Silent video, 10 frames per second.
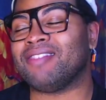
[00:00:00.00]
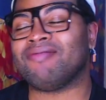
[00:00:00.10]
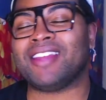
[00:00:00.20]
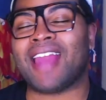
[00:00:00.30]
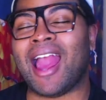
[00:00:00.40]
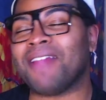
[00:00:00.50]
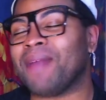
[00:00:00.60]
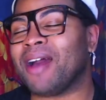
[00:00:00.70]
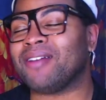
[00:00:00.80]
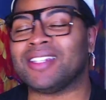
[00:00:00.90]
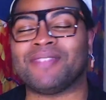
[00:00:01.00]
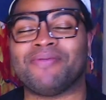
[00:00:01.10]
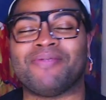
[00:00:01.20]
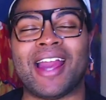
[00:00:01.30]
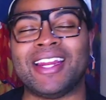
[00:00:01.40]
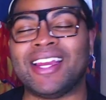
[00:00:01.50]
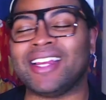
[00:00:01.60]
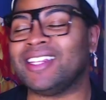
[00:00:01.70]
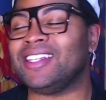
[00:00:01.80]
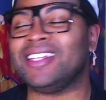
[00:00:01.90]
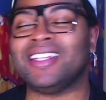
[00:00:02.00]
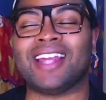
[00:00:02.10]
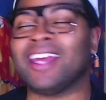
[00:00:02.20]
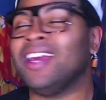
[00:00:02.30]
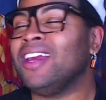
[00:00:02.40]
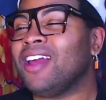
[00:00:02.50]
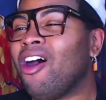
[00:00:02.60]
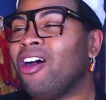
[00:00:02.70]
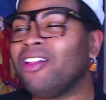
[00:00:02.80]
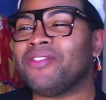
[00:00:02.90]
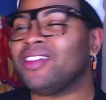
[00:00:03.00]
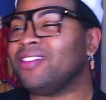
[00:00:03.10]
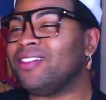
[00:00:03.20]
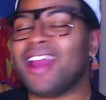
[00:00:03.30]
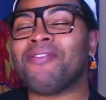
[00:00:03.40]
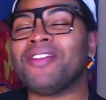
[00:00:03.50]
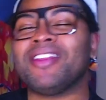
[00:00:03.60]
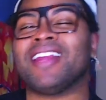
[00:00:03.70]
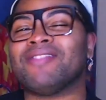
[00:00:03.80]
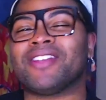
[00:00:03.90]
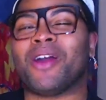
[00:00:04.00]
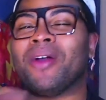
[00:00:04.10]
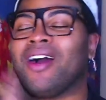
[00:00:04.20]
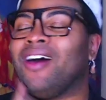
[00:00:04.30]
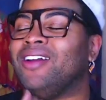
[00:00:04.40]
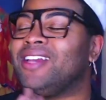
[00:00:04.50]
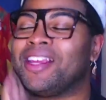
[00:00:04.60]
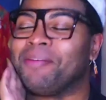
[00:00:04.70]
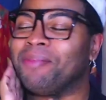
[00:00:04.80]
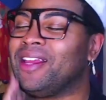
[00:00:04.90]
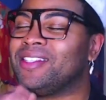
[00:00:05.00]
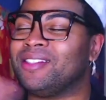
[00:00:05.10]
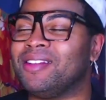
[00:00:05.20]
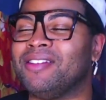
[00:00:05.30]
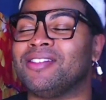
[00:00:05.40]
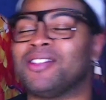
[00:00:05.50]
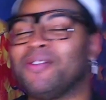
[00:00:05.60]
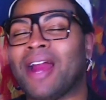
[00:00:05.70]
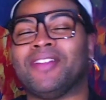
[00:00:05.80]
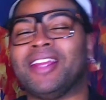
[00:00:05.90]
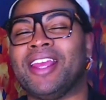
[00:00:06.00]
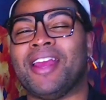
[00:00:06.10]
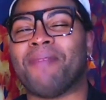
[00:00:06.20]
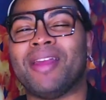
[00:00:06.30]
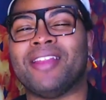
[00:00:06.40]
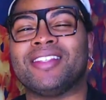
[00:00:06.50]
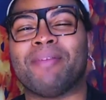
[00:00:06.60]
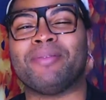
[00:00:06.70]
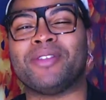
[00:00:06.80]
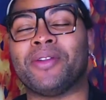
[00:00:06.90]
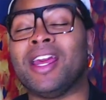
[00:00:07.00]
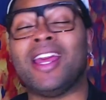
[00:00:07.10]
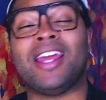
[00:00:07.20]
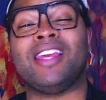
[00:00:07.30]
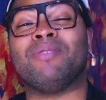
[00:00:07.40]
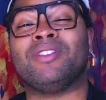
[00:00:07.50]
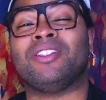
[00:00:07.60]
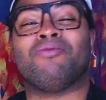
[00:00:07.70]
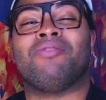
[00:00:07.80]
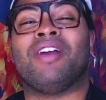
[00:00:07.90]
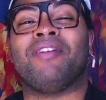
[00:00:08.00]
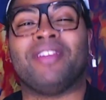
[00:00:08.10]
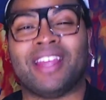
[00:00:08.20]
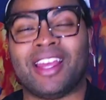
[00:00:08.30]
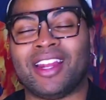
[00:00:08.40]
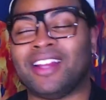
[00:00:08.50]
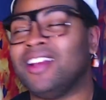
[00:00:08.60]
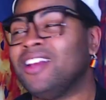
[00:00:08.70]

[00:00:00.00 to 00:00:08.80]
cat and mouse, this fighting. Like, all of the, everything that was going on, taking place, surrounding him in this episode, he was just reveling in it.